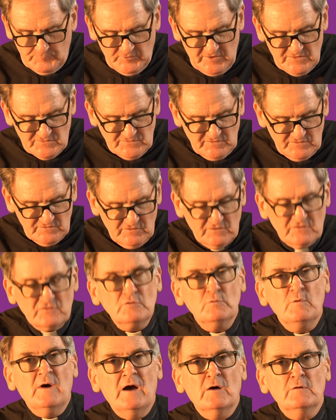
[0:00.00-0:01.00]
present
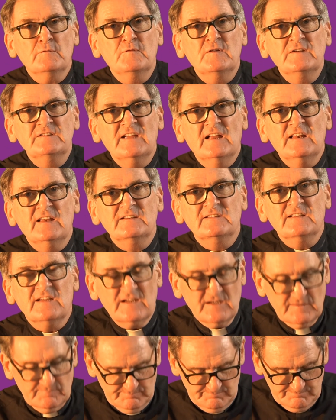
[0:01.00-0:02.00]
to our
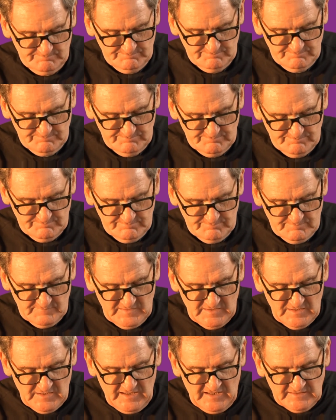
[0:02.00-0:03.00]
fidelity,
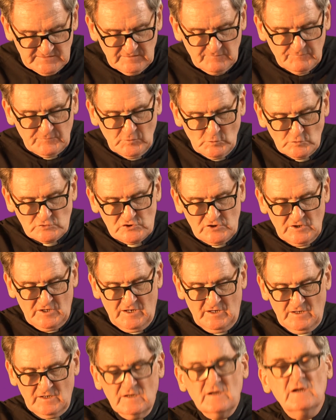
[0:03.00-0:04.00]
and the
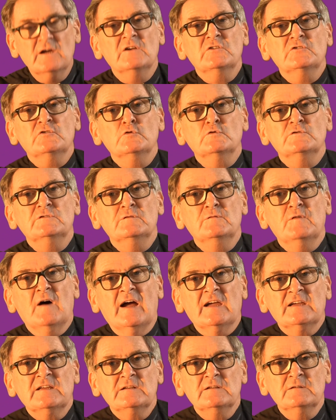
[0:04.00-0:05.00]
future to
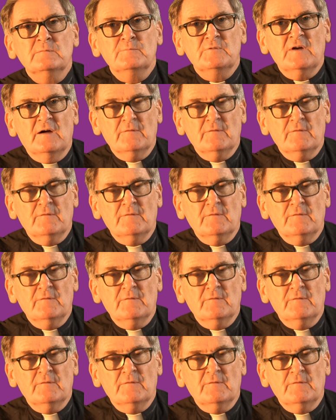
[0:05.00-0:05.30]
divine